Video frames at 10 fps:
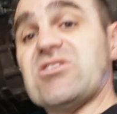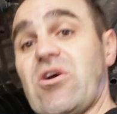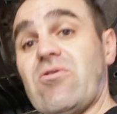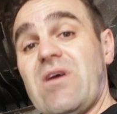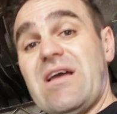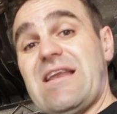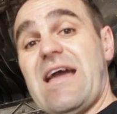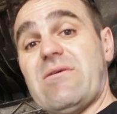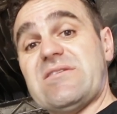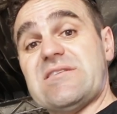So
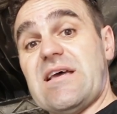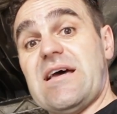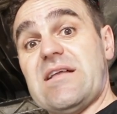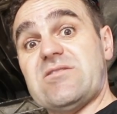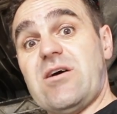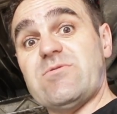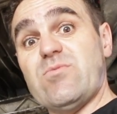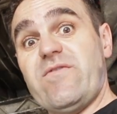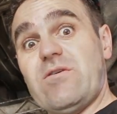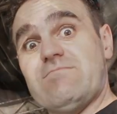now it's time to
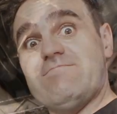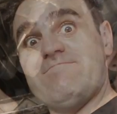move on.